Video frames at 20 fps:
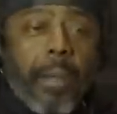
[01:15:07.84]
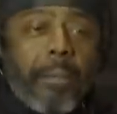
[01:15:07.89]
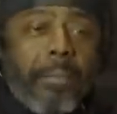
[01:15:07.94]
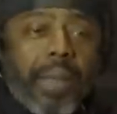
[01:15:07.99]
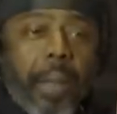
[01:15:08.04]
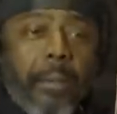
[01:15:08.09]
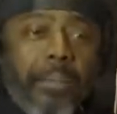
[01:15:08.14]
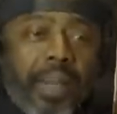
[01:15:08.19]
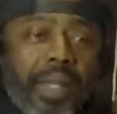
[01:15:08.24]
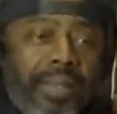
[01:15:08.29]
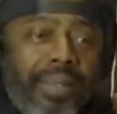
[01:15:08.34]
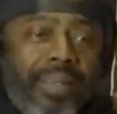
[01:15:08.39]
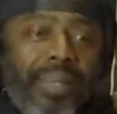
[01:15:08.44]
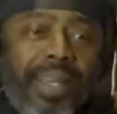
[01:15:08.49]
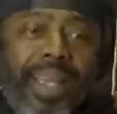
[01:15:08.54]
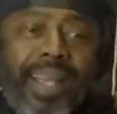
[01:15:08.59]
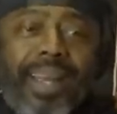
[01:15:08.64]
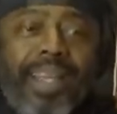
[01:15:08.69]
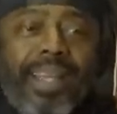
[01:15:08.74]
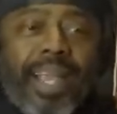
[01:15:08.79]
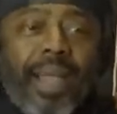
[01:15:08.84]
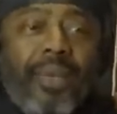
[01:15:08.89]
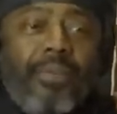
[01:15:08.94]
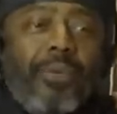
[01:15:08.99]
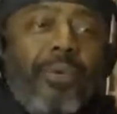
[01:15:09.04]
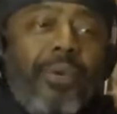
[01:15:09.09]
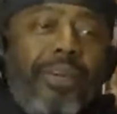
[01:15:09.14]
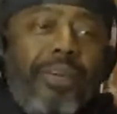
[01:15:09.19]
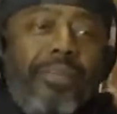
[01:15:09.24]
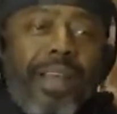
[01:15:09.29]
And it kept
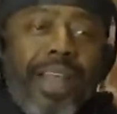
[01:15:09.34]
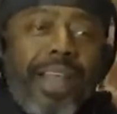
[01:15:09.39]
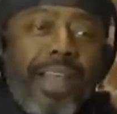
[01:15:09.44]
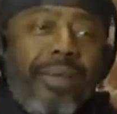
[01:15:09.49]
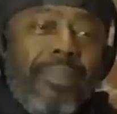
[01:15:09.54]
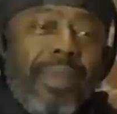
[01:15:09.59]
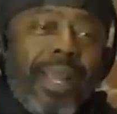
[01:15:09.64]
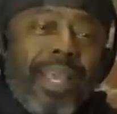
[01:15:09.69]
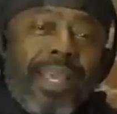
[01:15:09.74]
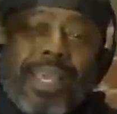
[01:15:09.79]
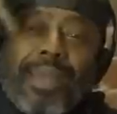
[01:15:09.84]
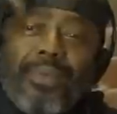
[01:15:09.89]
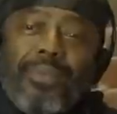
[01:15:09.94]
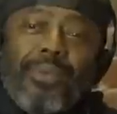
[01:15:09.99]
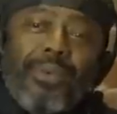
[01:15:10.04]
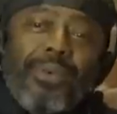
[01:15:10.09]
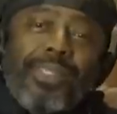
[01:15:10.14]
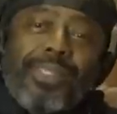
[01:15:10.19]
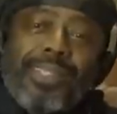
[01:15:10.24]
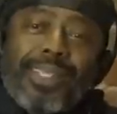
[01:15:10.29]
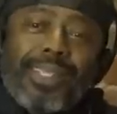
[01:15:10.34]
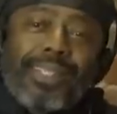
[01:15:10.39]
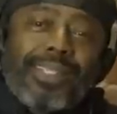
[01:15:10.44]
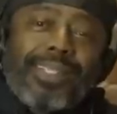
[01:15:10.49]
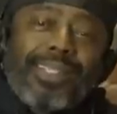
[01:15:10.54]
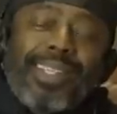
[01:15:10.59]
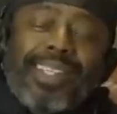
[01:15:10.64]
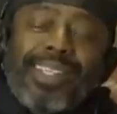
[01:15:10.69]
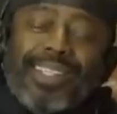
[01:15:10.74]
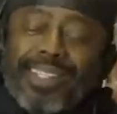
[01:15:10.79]
going around me. They kept going sixes
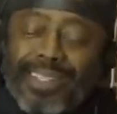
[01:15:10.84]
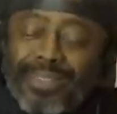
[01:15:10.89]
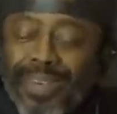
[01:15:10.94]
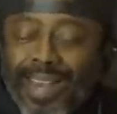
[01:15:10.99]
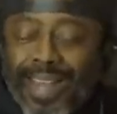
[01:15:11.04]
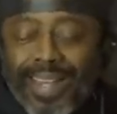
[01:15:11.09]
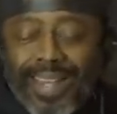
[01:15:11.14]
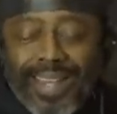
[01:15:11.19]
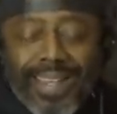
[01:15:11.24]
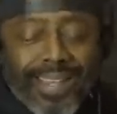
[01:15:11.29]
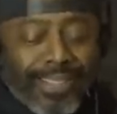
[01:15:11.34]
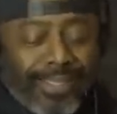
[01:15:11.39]
and sixes, right?